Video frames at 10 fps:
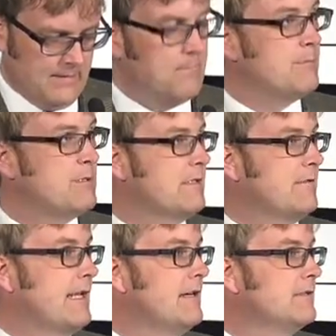Members of
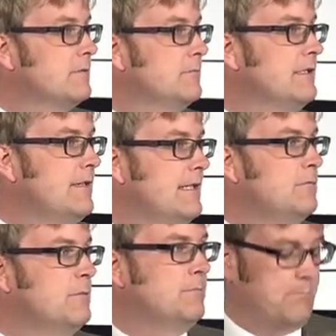the council believed that
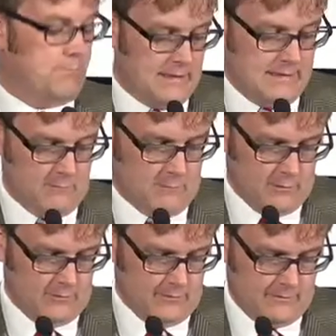it would play a
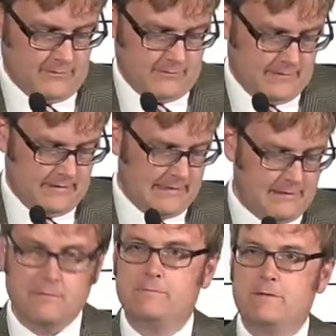role in
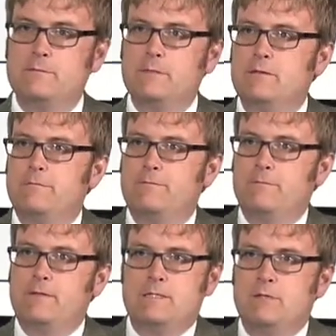the fulfillment
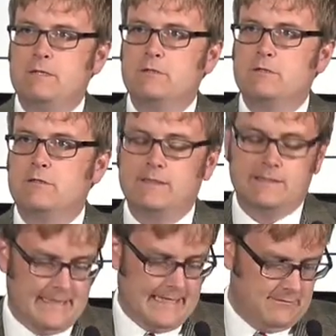of these biblical
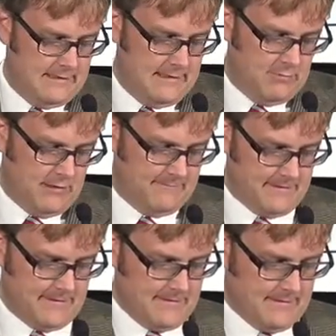and latter day
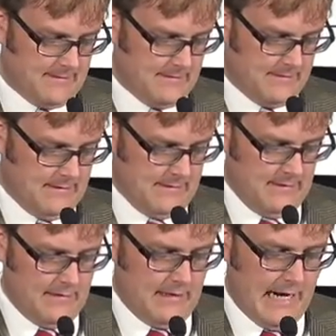prophecies.
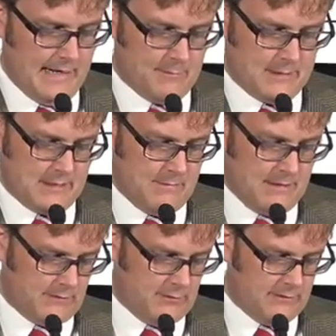Hyrum
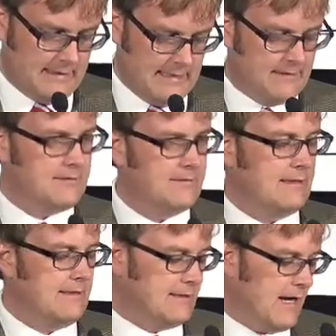Smith told the council
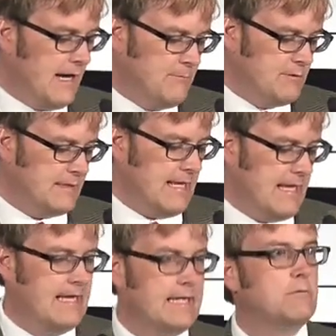that the time was at
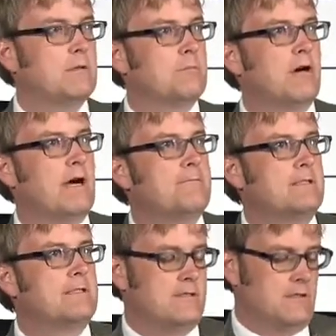hand when the
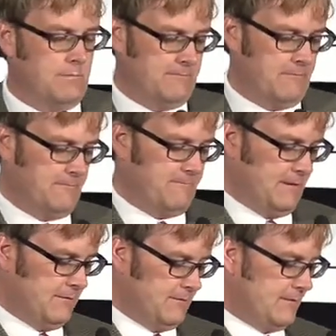prophecy should be
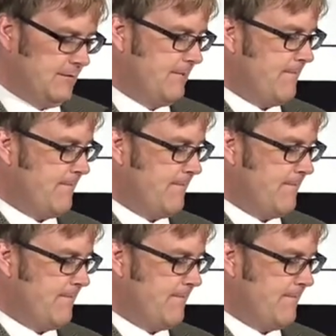fulfilled.